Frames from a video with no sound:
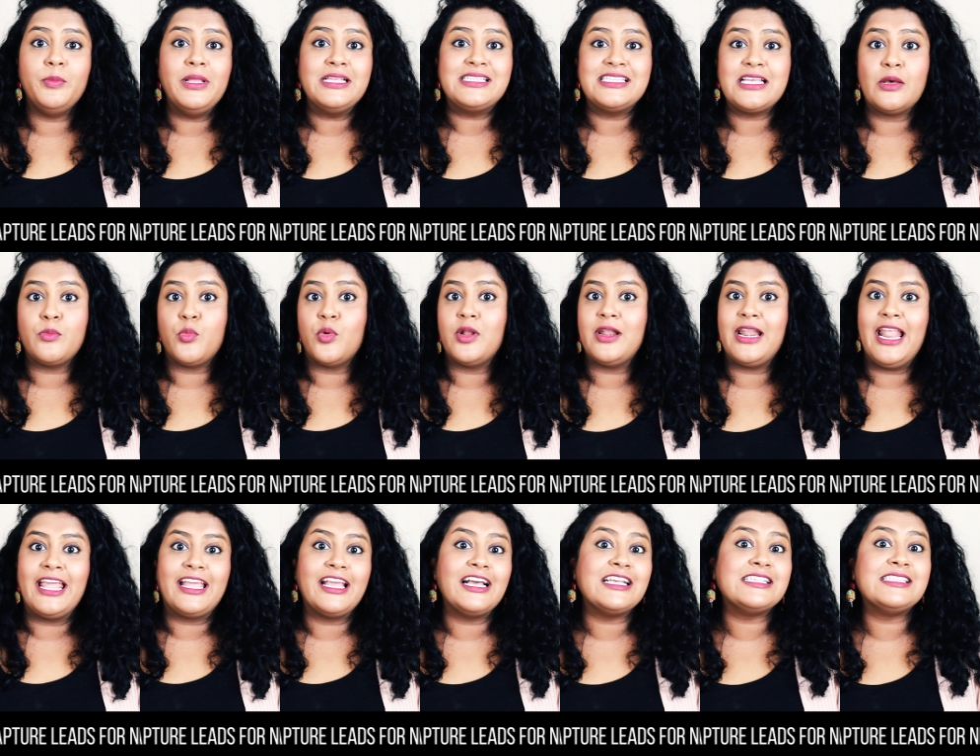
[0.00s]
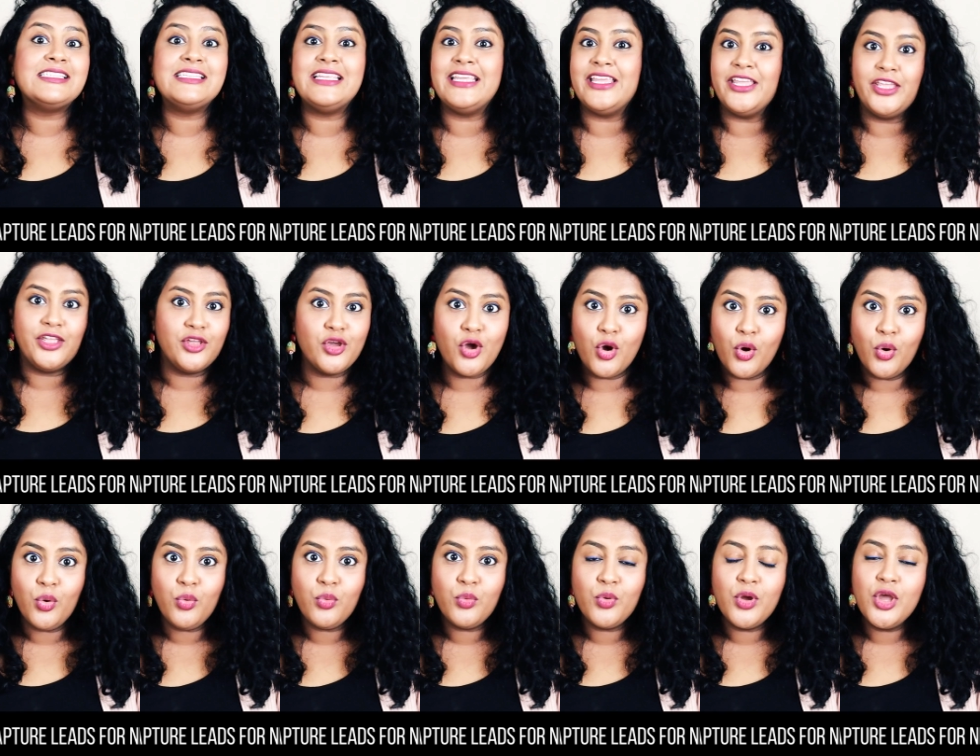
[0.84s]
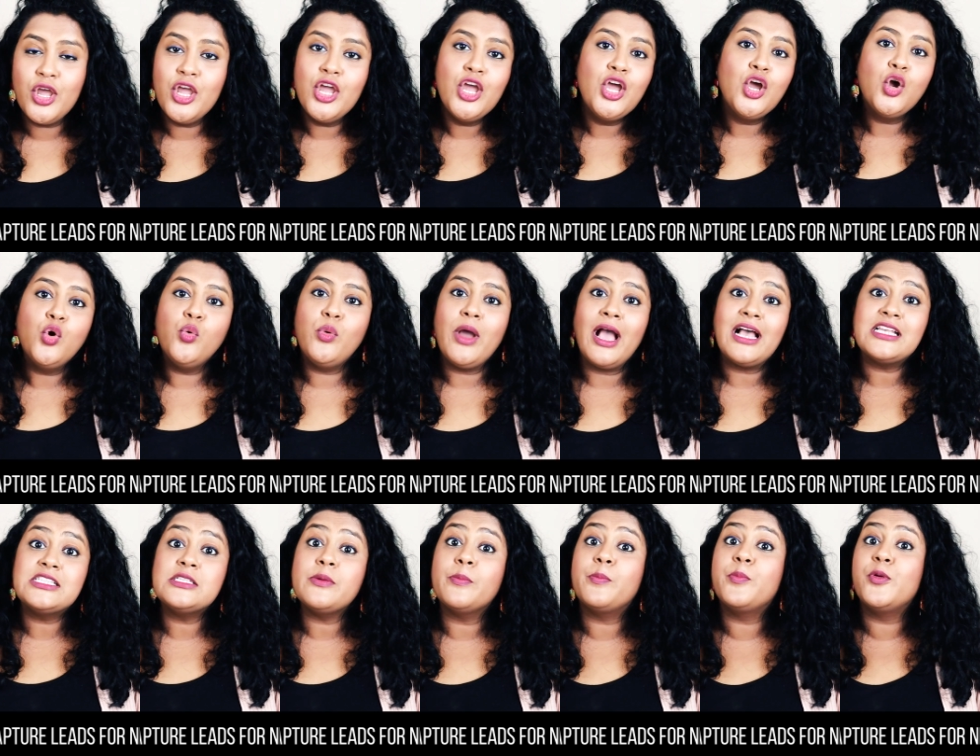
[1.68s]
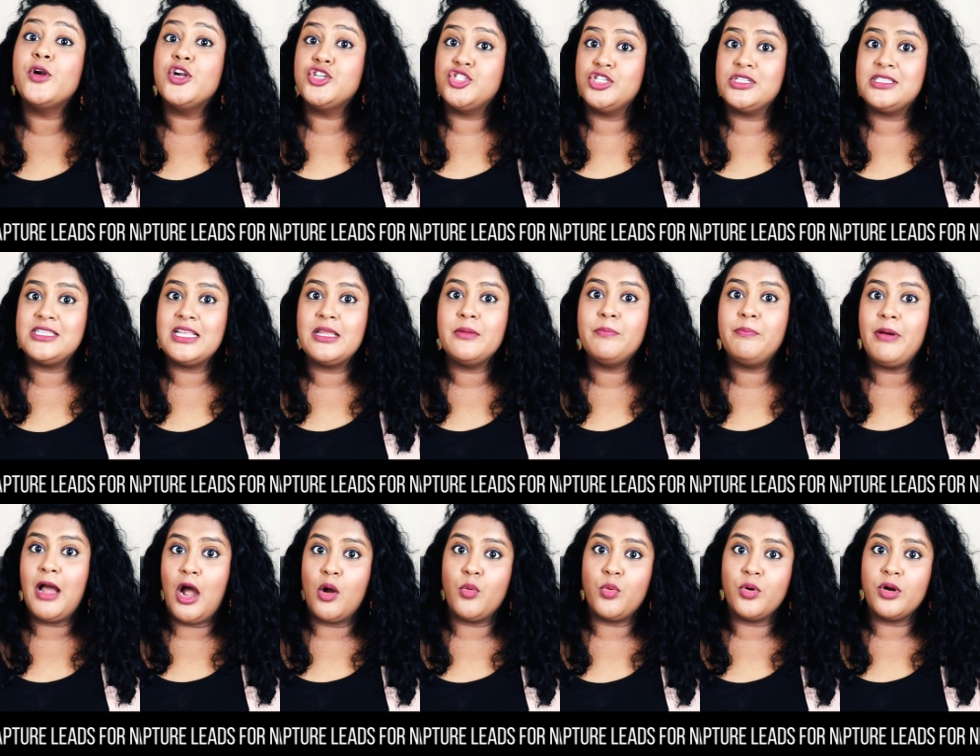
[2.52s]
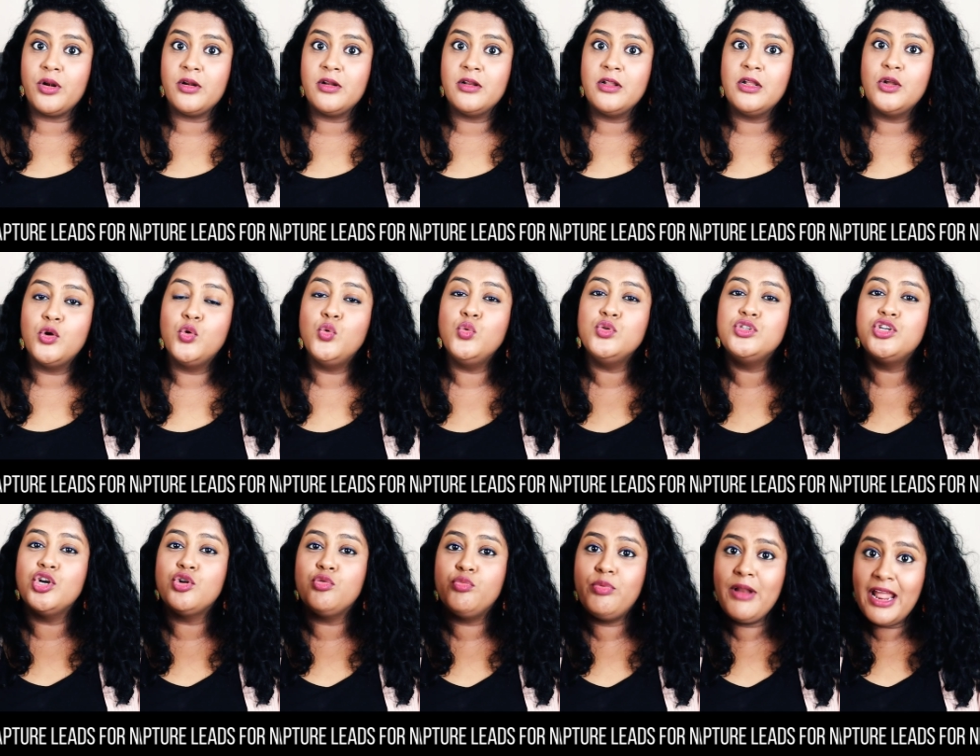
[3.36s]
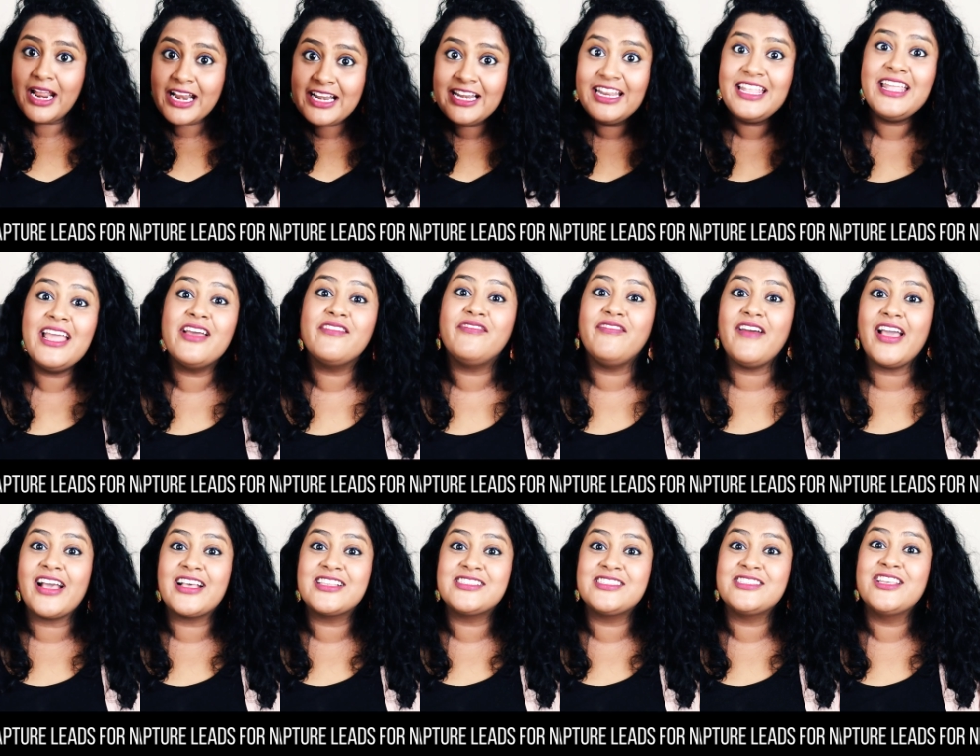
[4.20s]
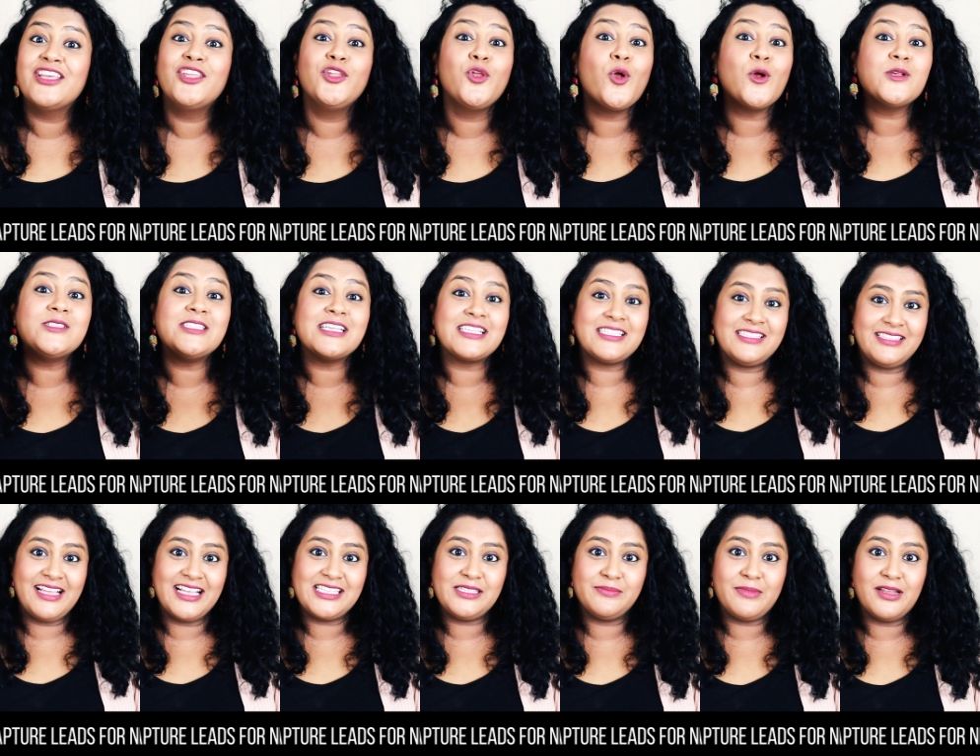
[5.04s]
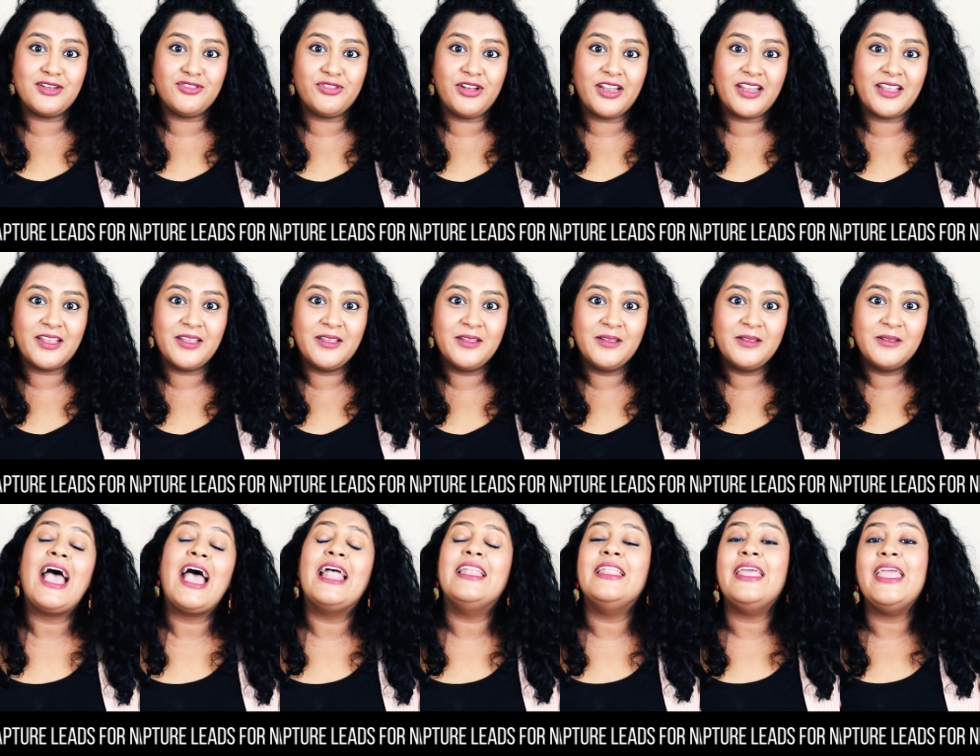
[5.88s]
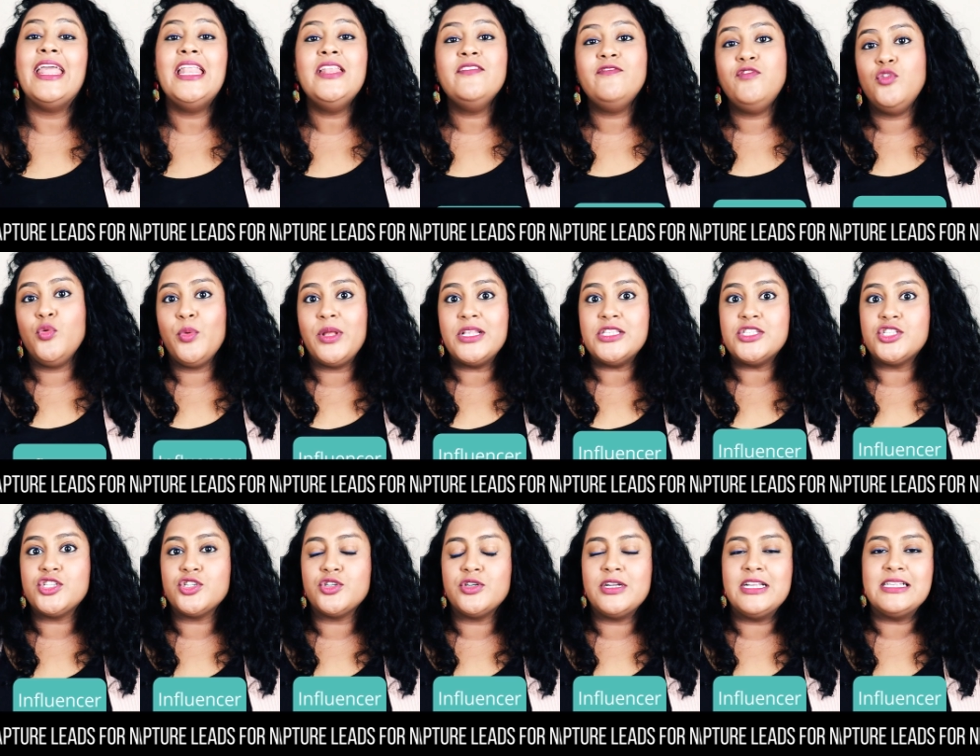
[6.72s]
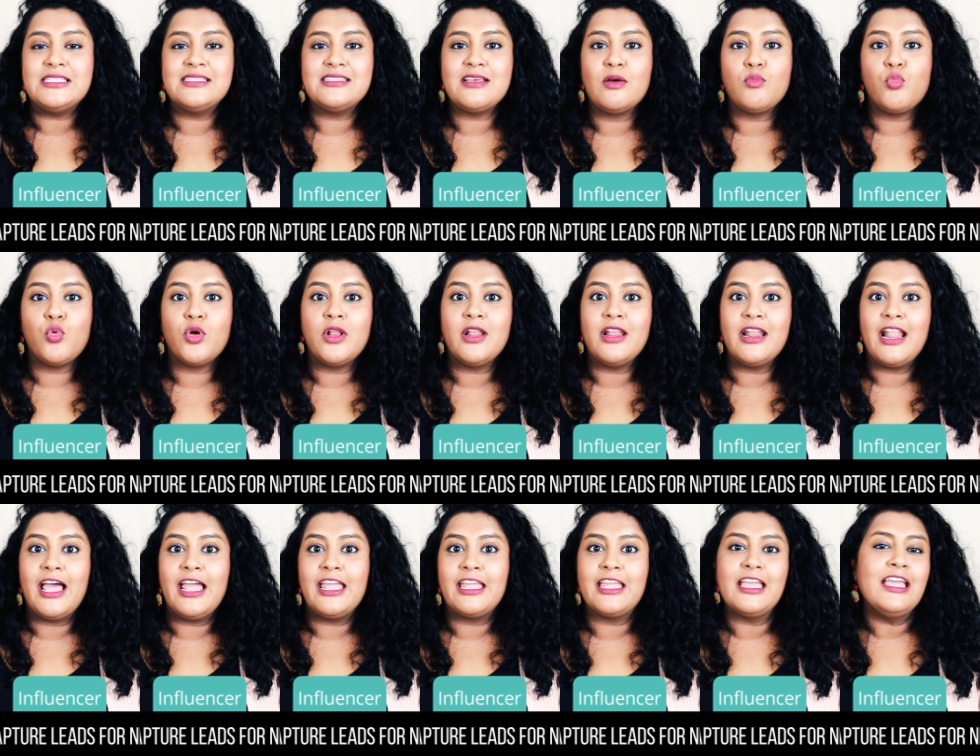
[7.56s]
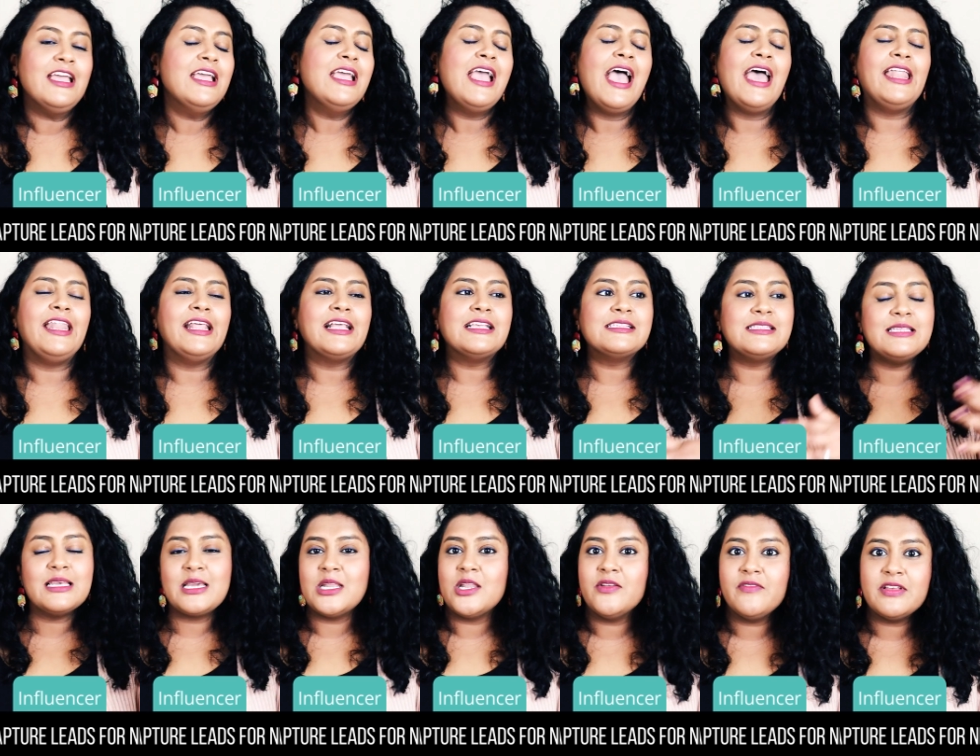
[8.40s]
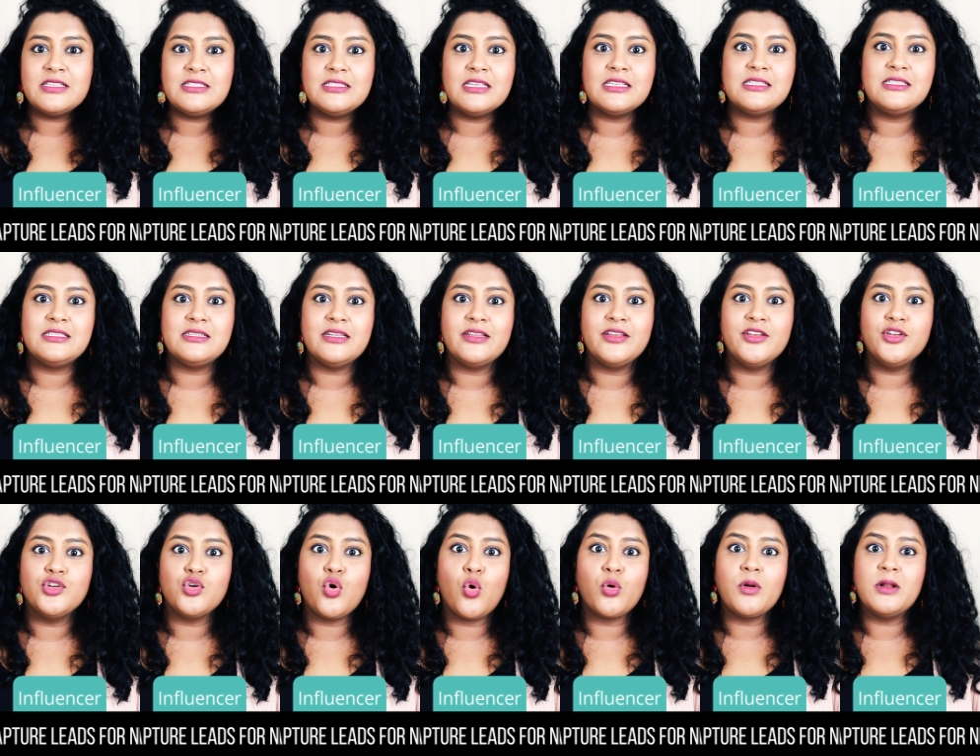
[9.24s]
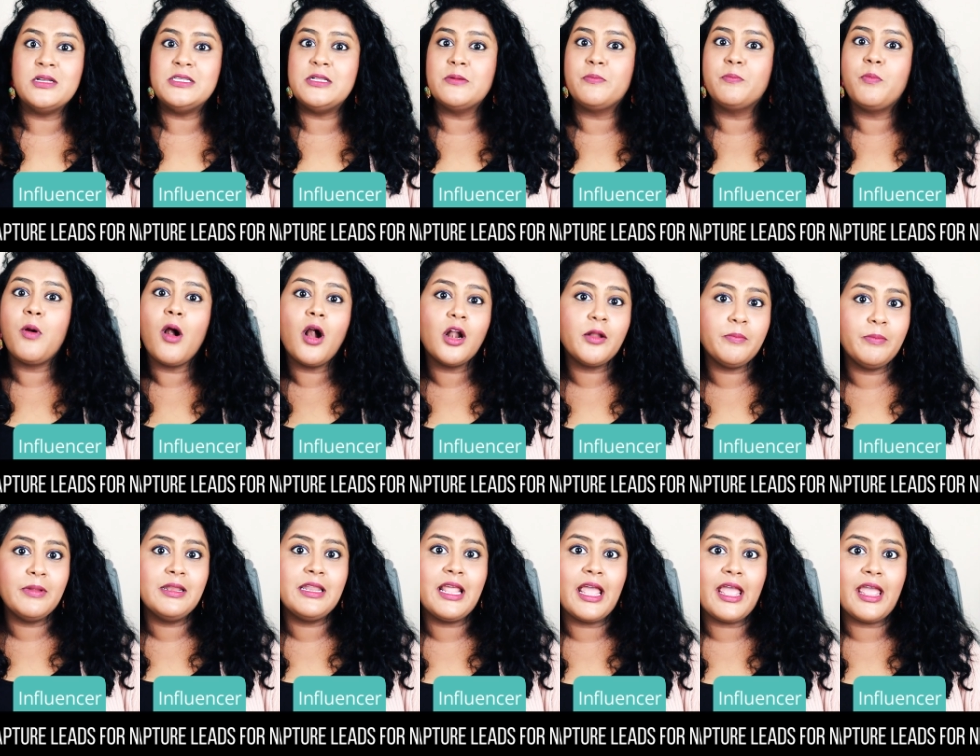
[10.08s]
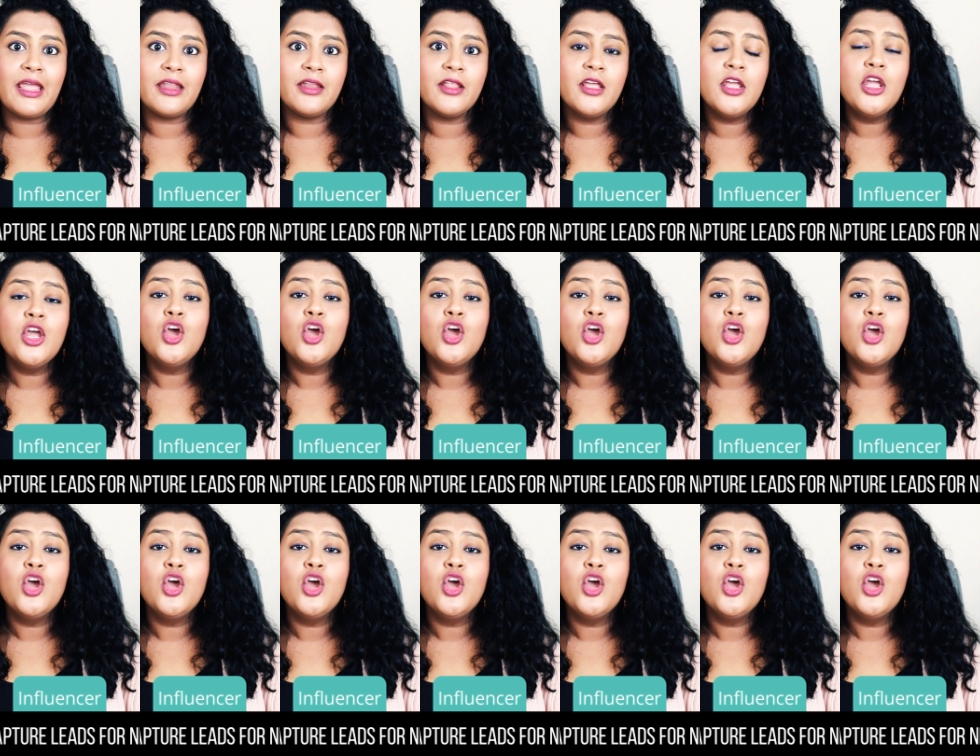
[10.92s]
be someone like a CEO who has purchasing power, who directly affects your success metric. An influencer is someone like an executive assistant or a department head